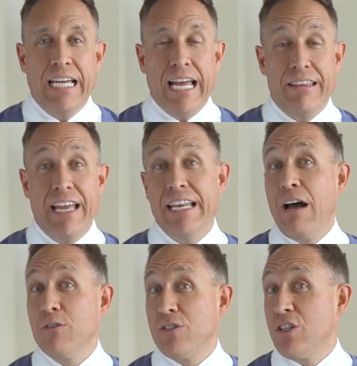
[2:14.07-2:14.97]
And they
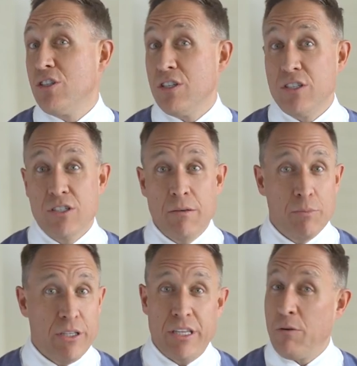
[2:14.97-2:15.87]
announced just as
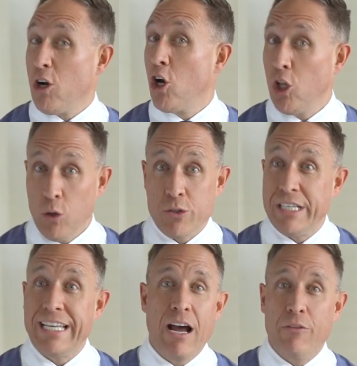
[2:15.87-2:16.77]
simply that they were
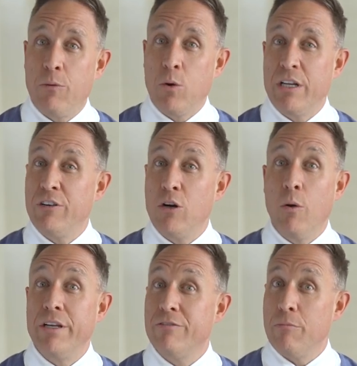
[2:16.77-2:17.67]
closing down. They weren't even
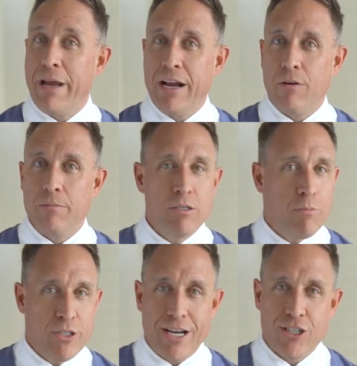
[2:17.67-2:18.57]
going in for bankruptcy
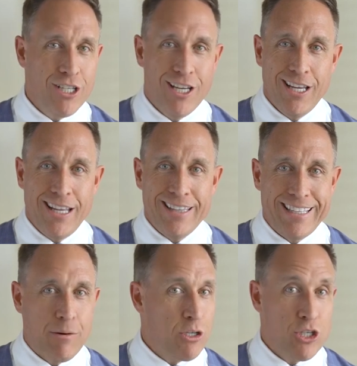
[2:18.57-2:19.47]
protection.
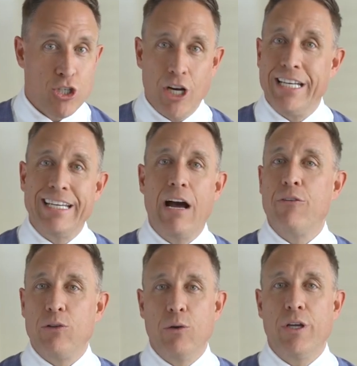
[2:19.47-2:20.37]
They were just shutting down
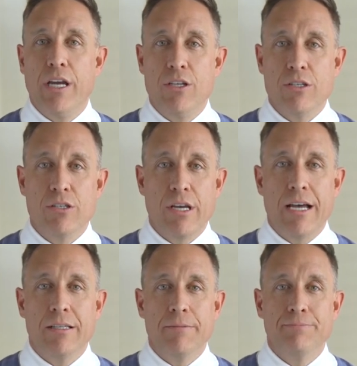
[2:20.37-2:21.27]
their location,
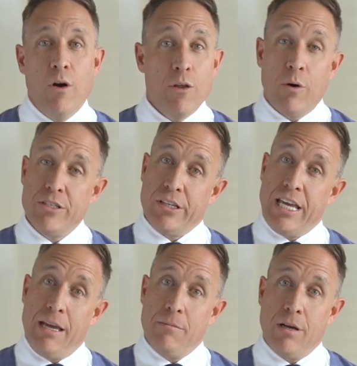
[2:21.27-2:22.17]
sadly. One of the ones that
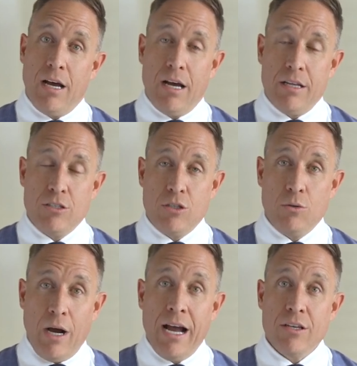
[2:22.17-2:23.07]
came
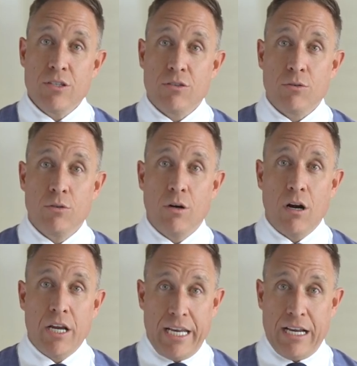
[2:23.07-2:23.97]
to us through
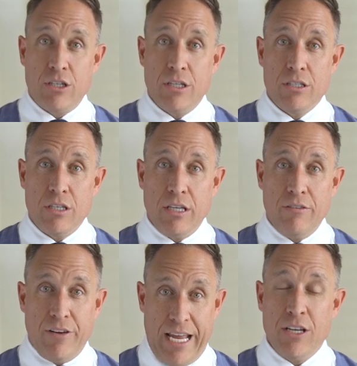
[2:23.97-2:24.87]
our connections in the
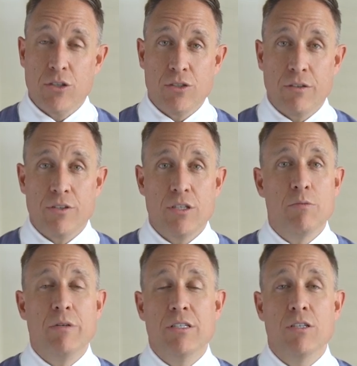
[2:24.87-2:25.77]
financial
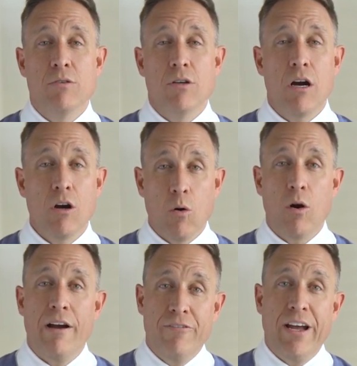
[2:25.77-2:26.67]
services business was
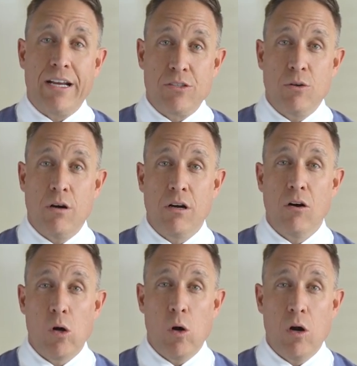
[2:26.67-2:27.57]
Encore FX. So
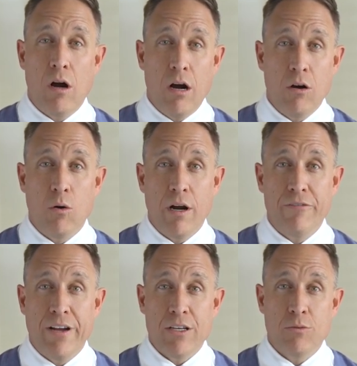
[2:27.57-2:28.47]
Encore
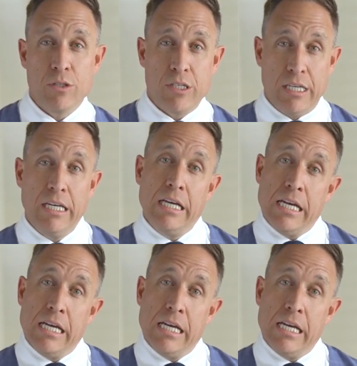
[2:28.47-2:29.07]
FX was the